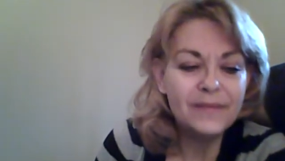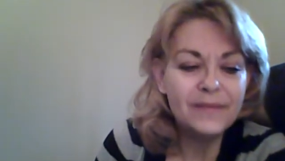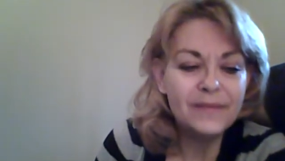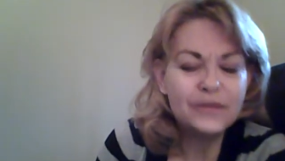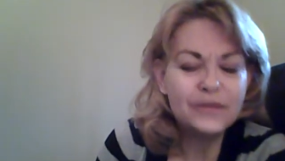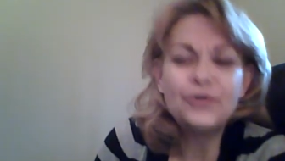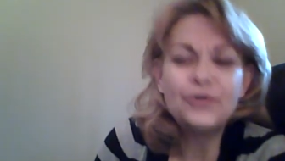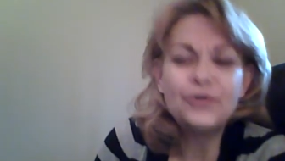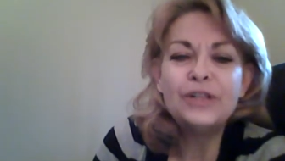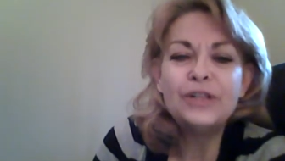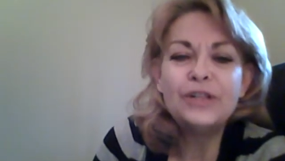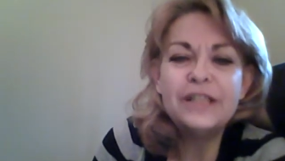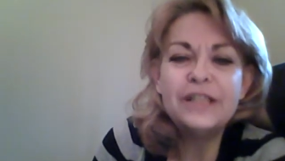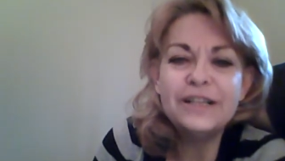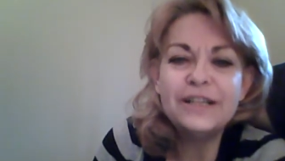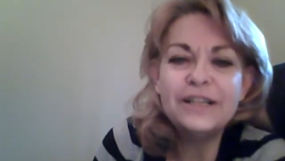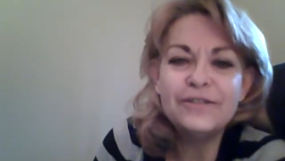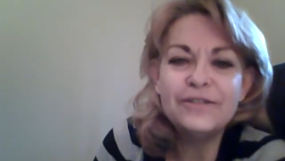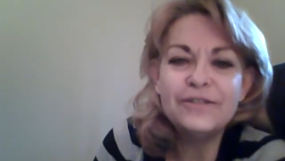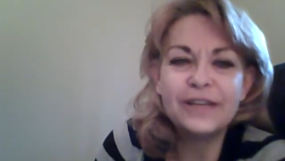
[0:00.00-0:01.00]
So
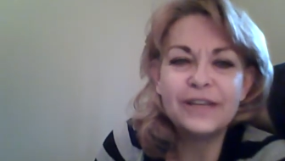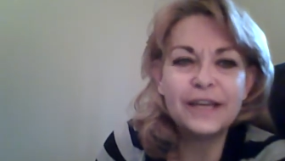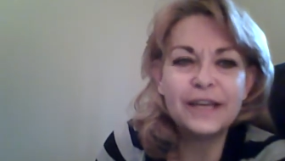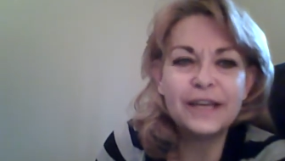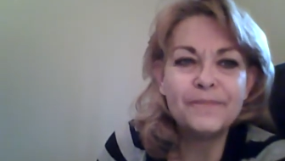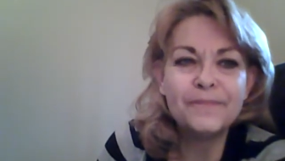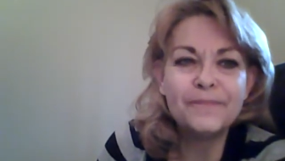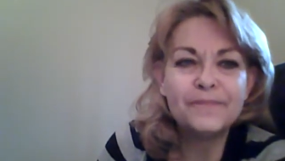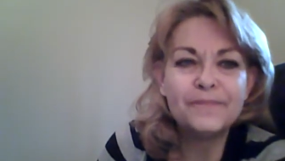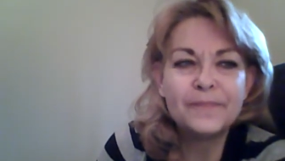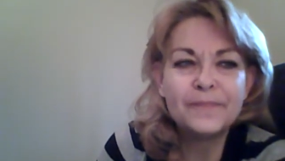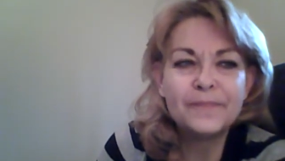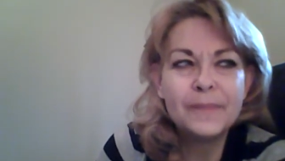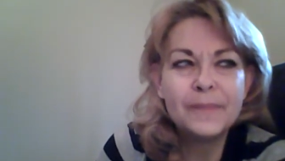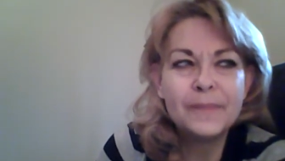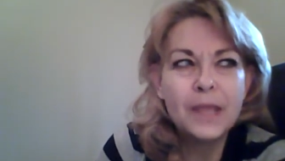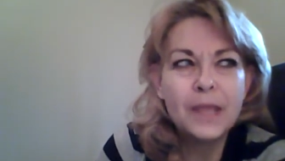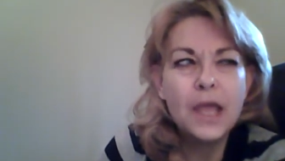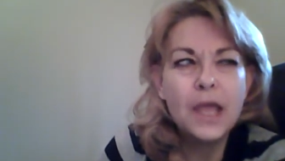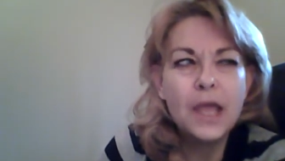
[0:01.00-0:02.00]
clearly,
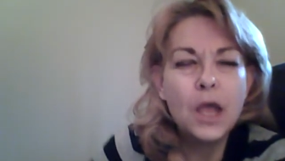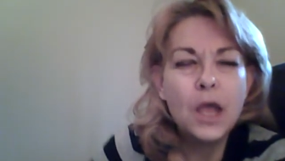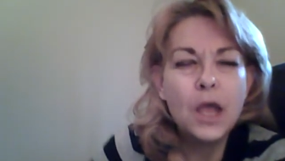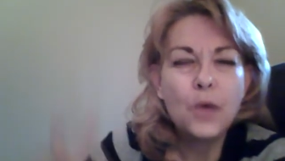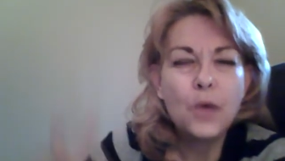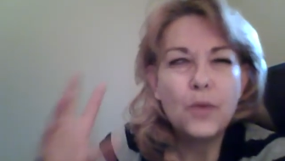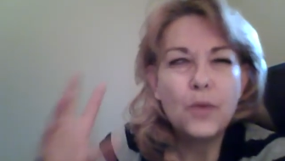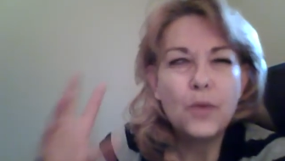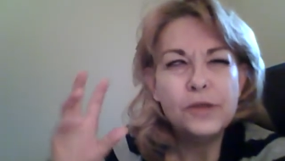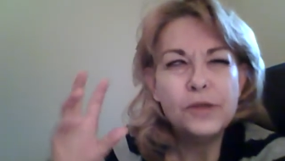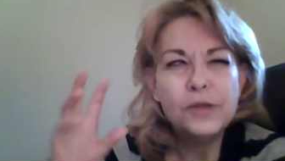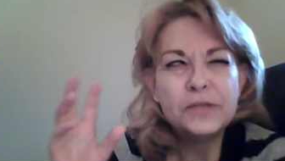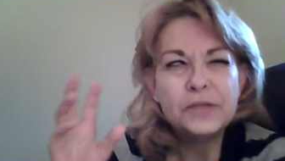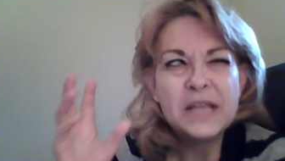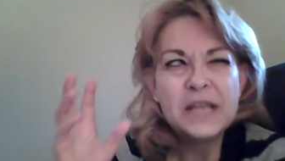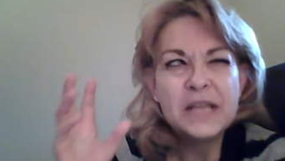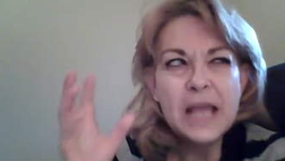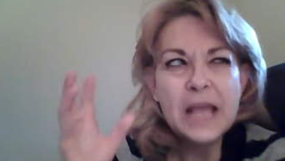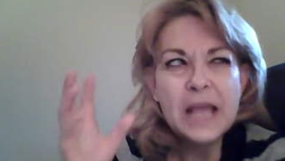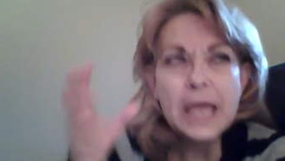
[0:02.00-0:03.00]
when there's
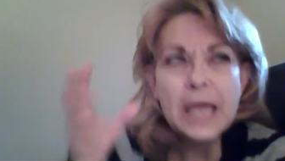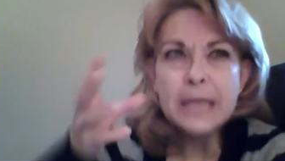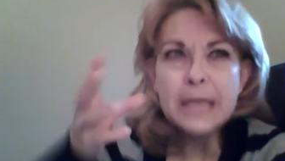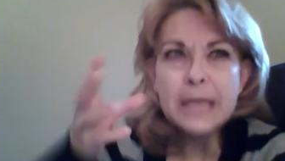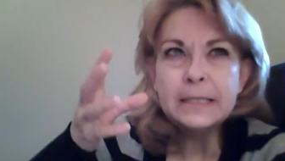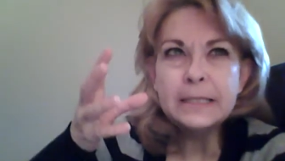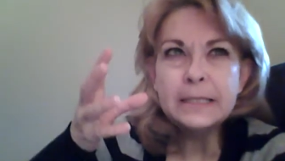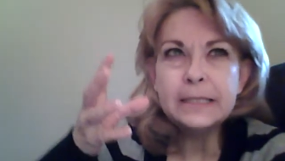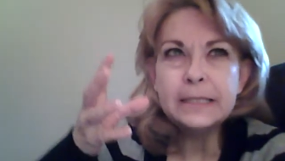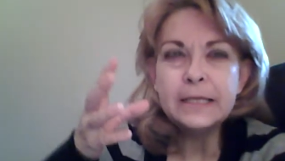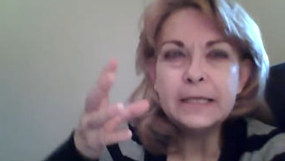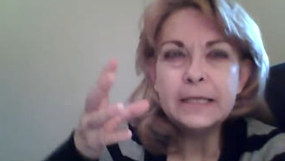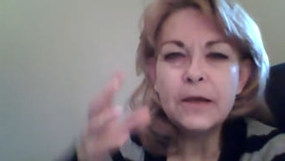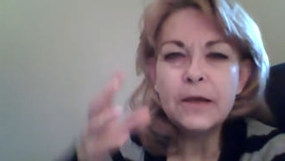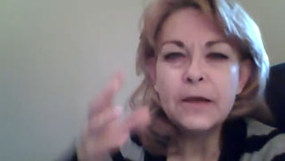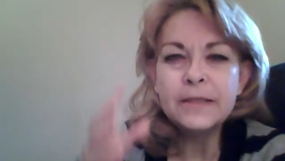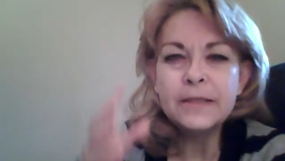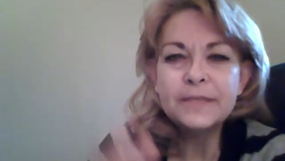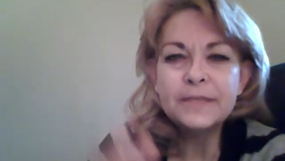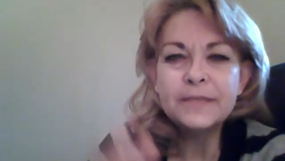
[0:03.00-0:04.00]
an entity
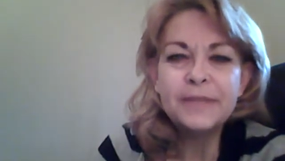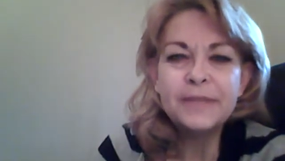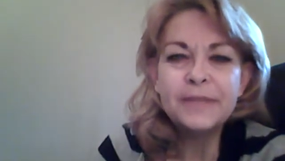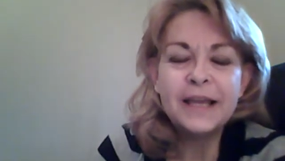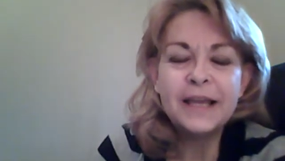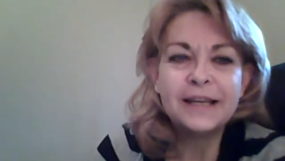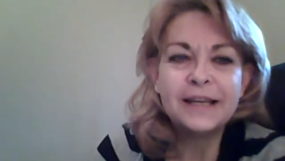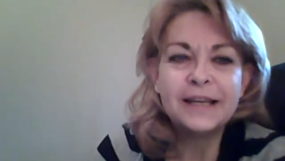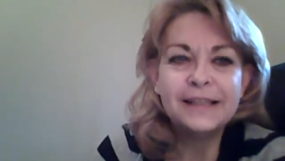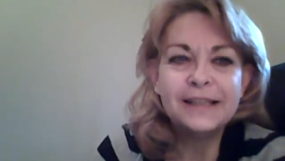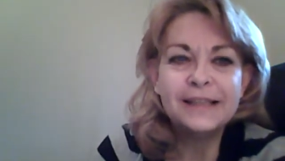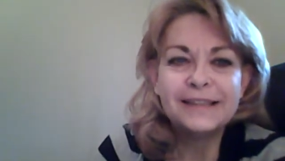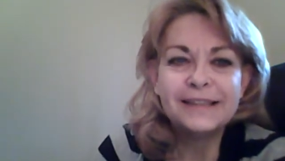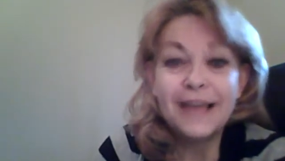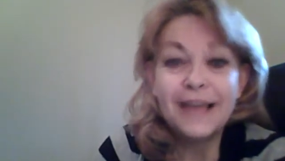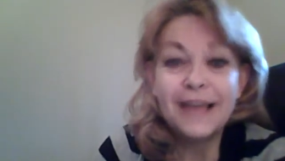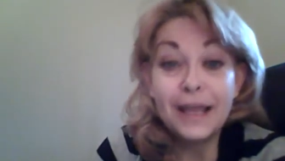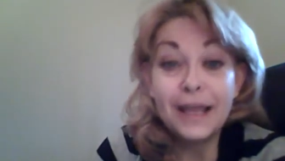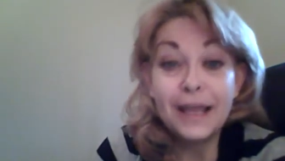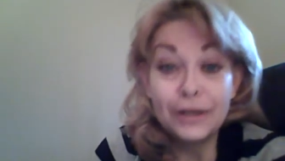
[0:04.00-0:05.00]
on this planet
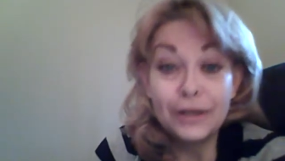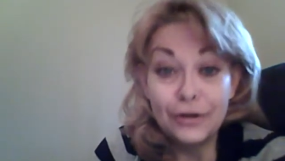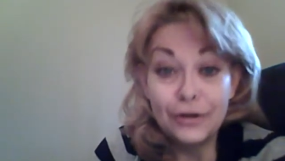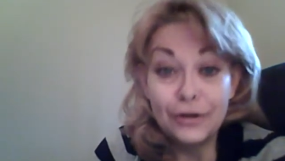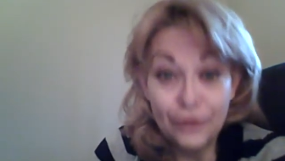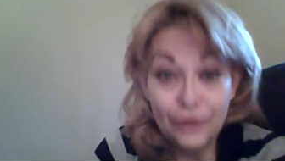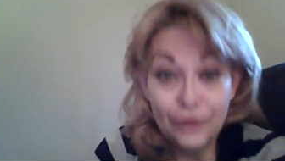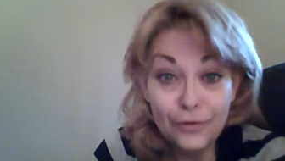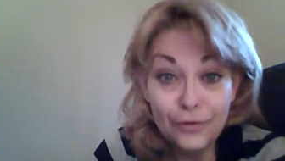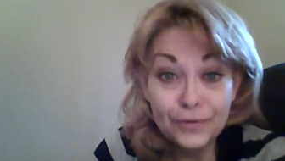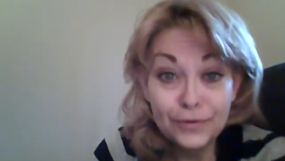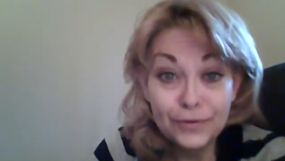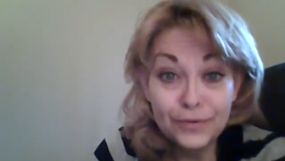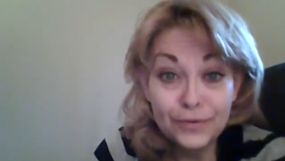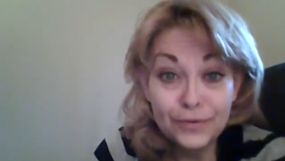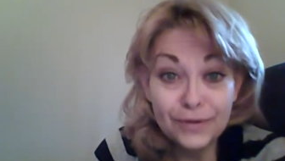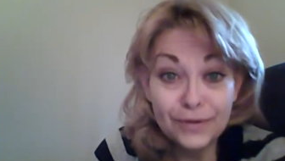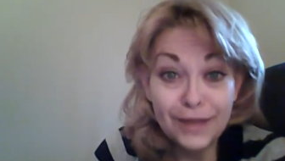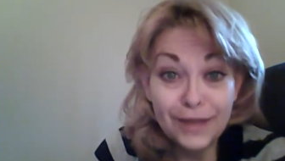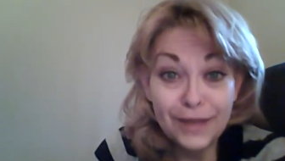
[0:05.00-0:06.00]
that knows
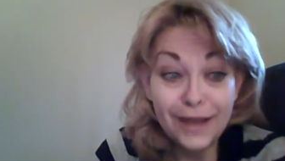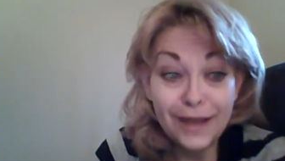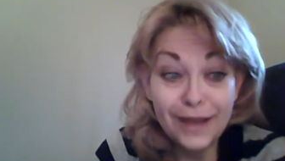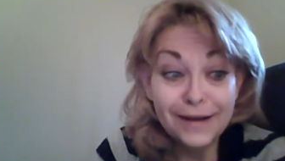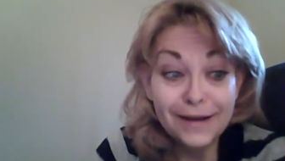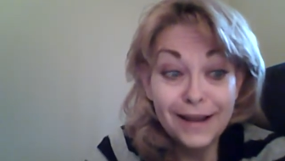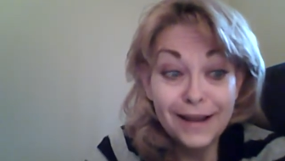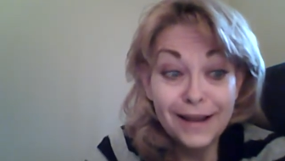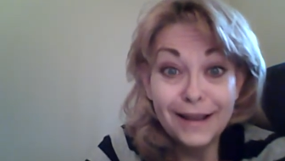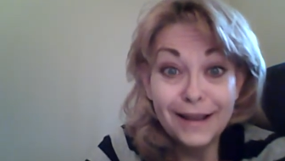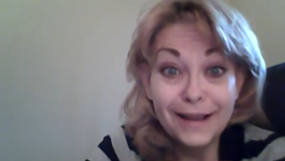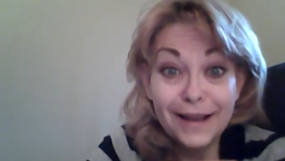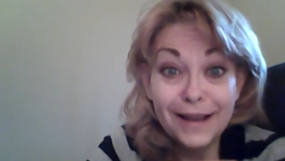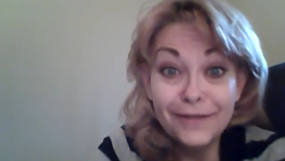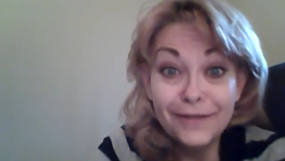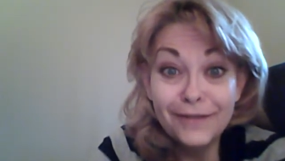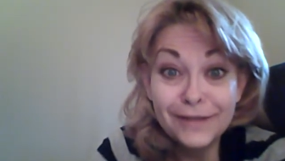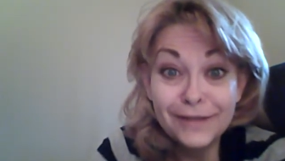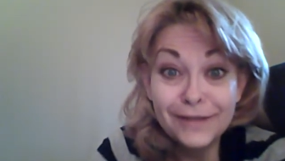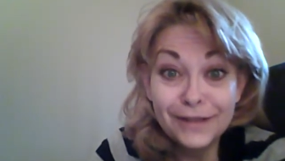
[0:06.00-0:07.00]
that, hey,
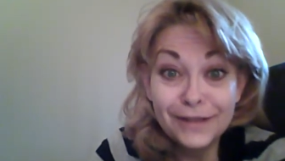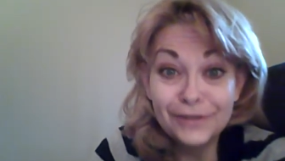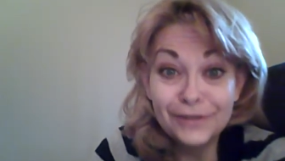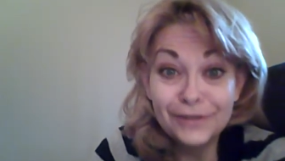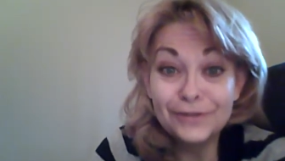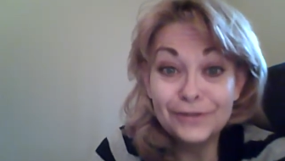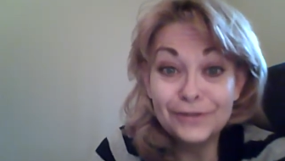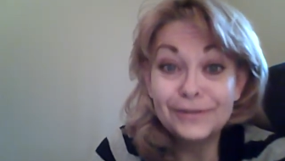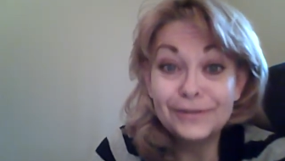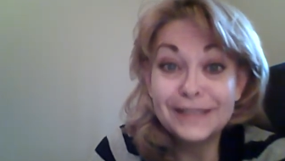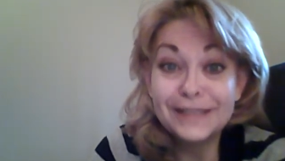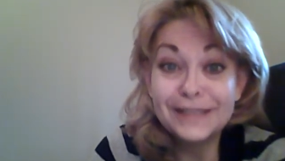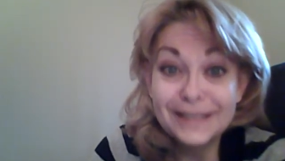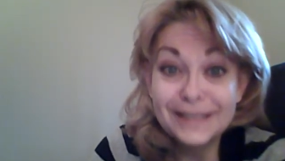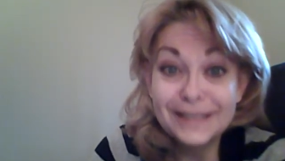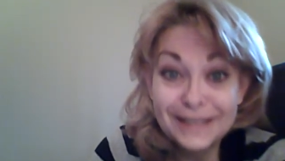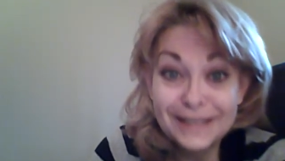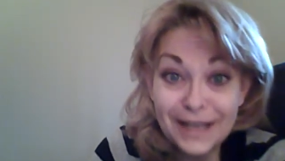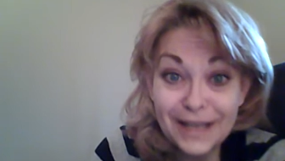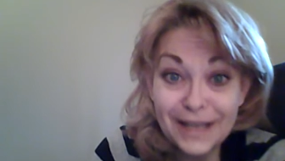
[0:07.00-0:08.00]
everything you're doing is
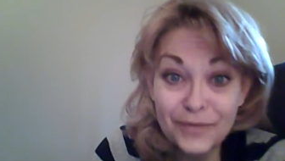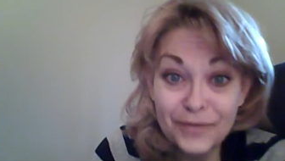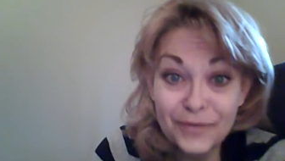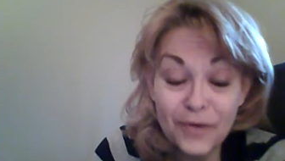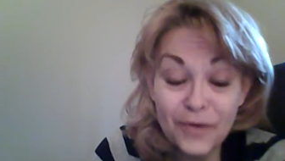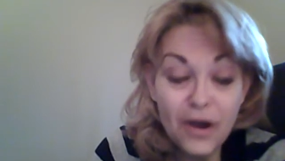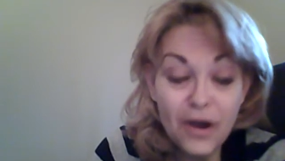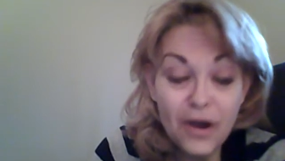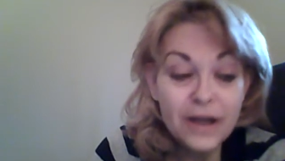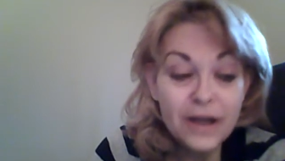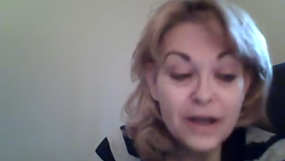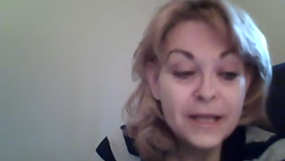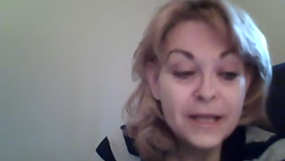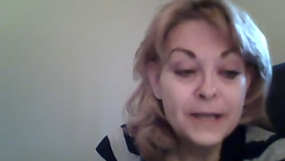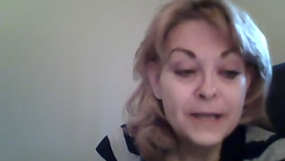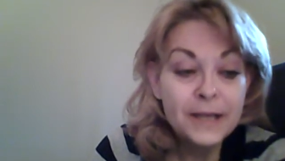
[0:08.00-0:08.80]
dead wrong,